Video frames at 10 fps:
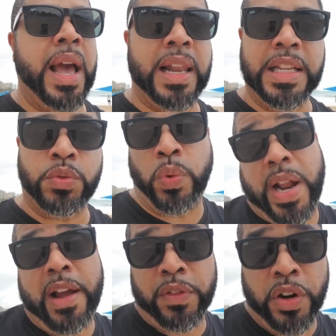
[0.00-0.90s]
at least what
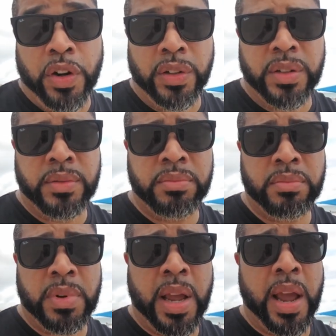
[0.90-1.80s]
I've learned.
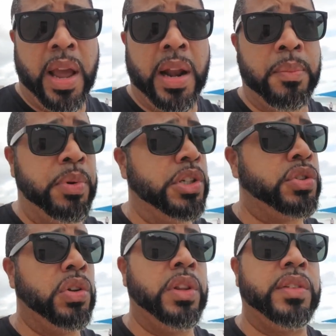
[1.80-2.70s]
And I'm pretty
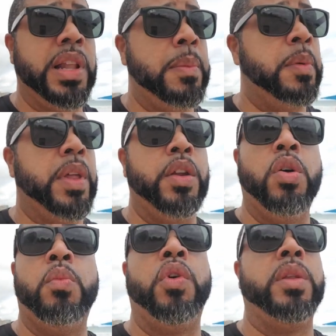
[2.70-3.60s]
sure there's a lot of people that
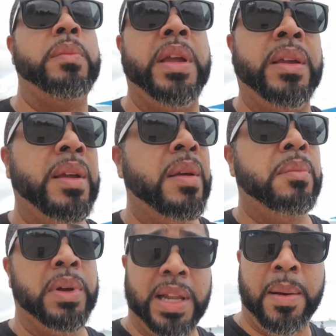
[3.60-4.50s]
know more than me.
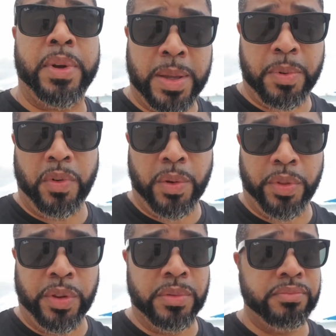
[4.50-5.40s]
But I'm going to keep it real
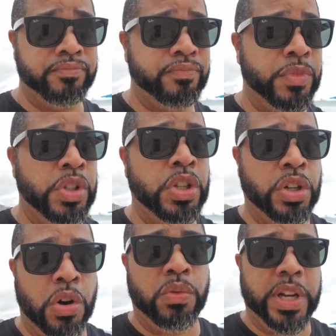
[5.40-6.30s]
with you.
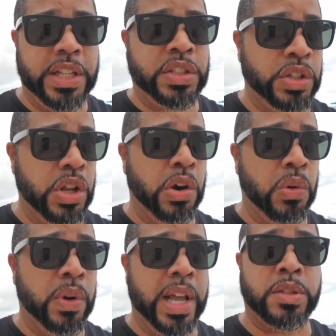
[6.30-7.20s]
You don't need to
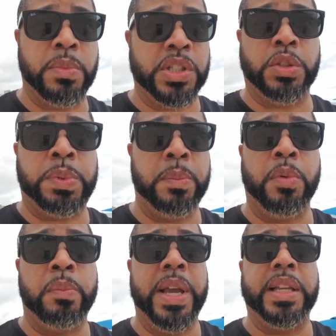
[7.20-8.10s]
know as much as
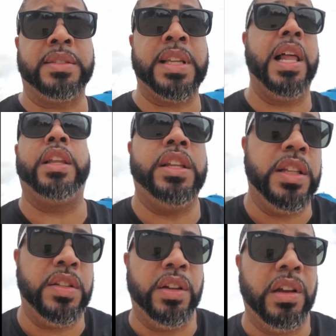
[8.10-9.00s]
people make it sound like you
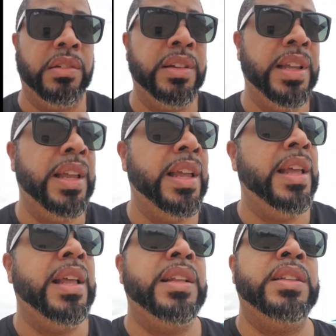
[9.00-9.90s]
need to know
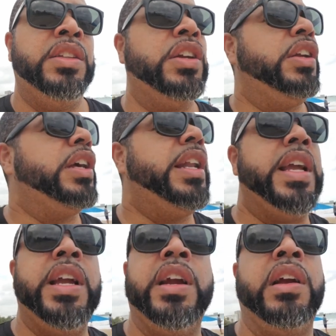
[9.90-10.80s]
you're gonna
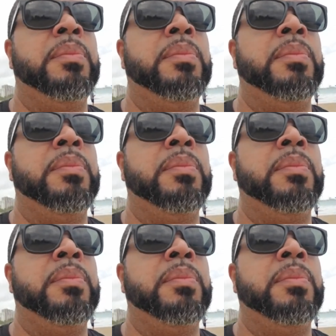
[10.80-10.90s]
hear